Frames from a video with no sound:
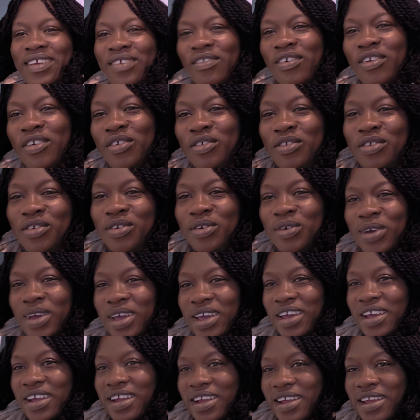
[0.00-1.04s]
when you do your
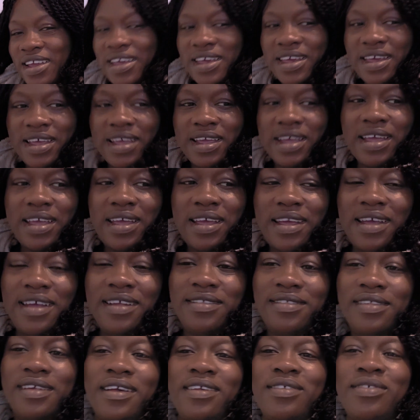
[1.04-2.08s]
hair, it
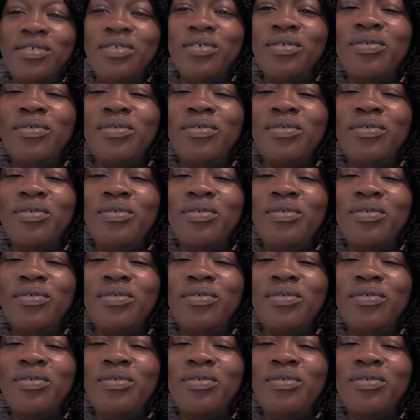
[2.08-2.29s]
takes